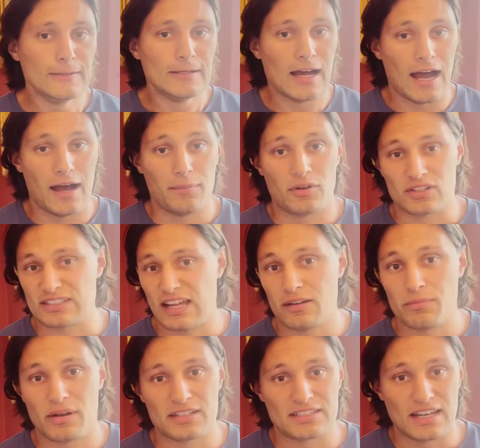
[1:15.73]
On standard
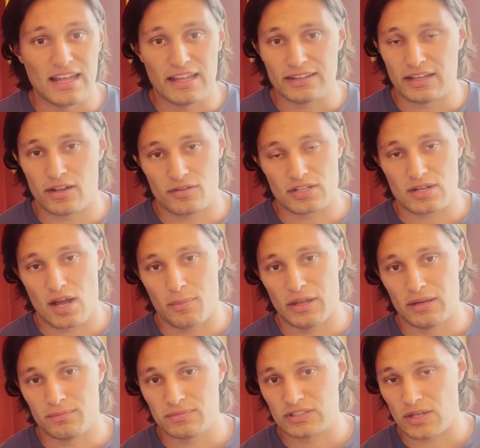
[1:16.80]
buy-to-let, they're going to come
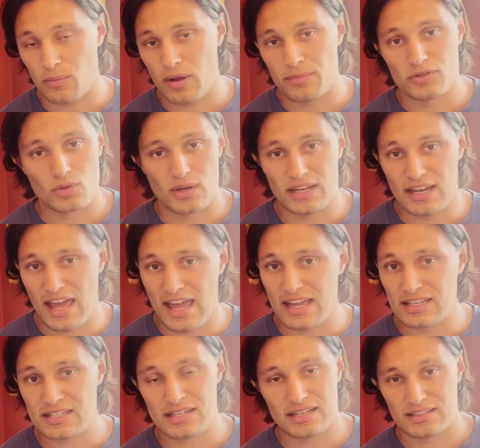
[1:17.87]
in somewhere between
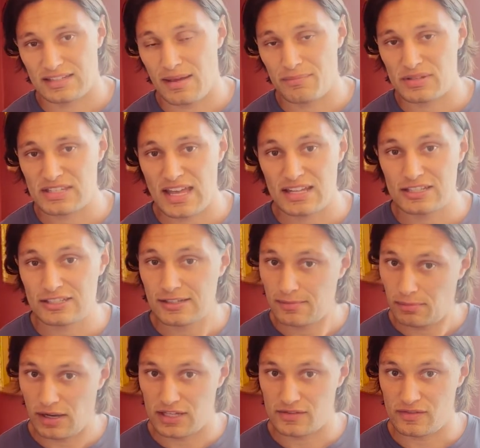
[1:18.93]
8 and 10%
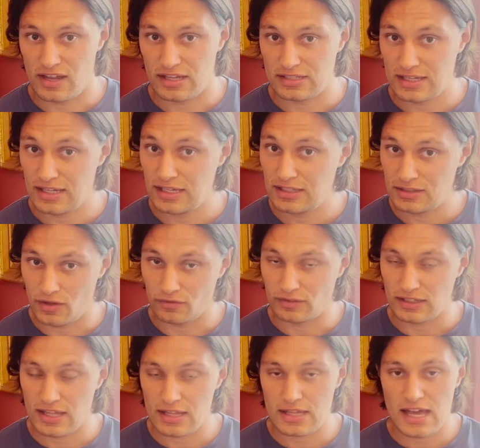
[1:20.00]
plus VAT, don't
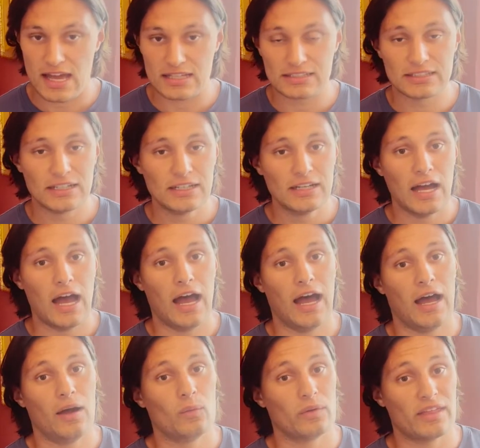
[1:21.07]
forget that.
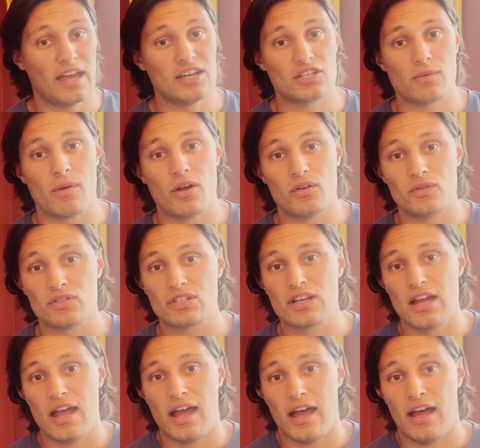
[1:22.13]
With HMOs,
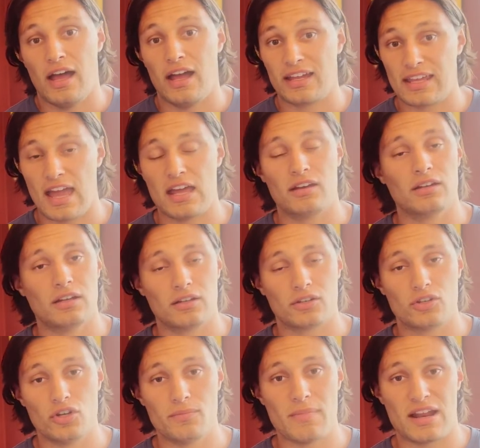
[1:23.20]
again,
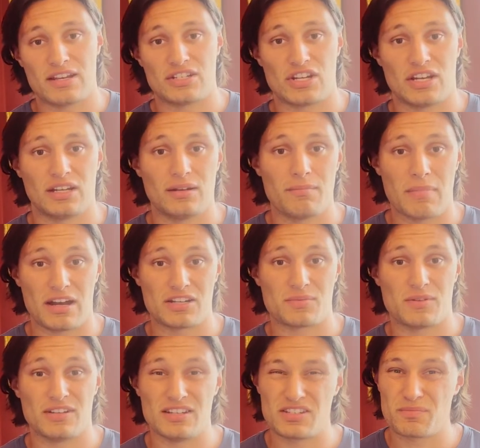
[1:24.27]
good
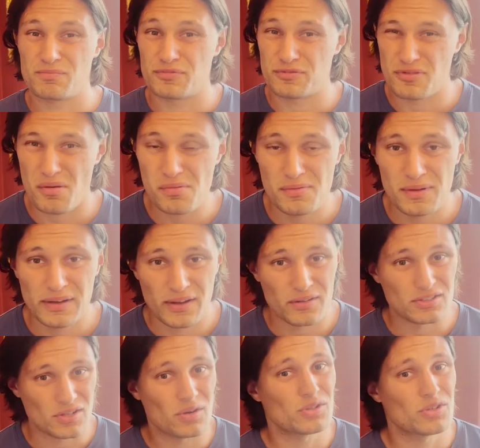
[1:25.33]
management is probably going
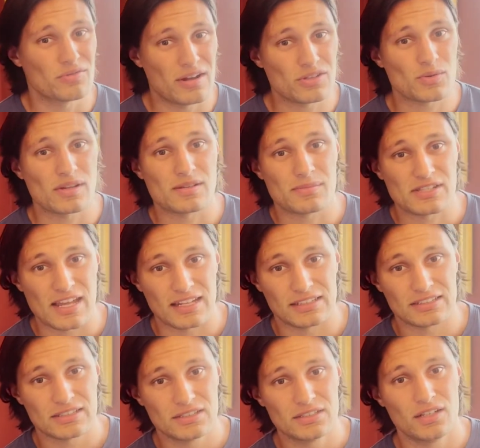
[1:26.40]
to cost you around 20%
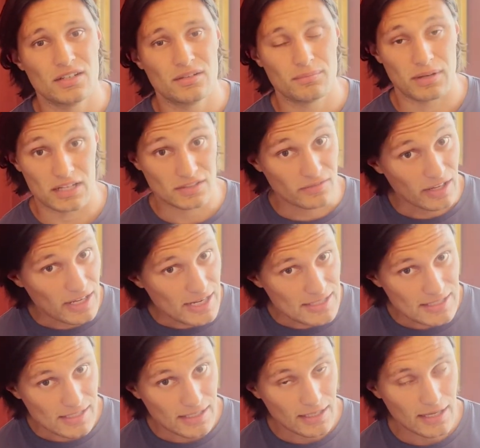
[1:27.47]
plus VAT
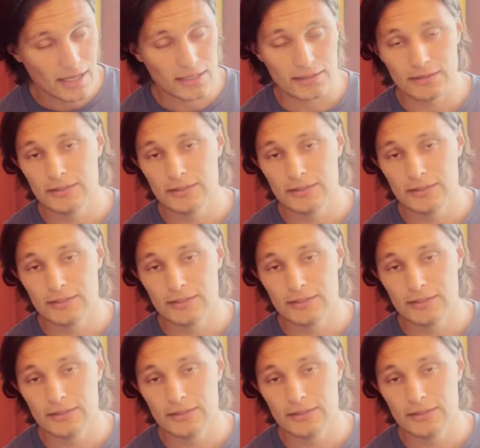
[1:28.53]
again.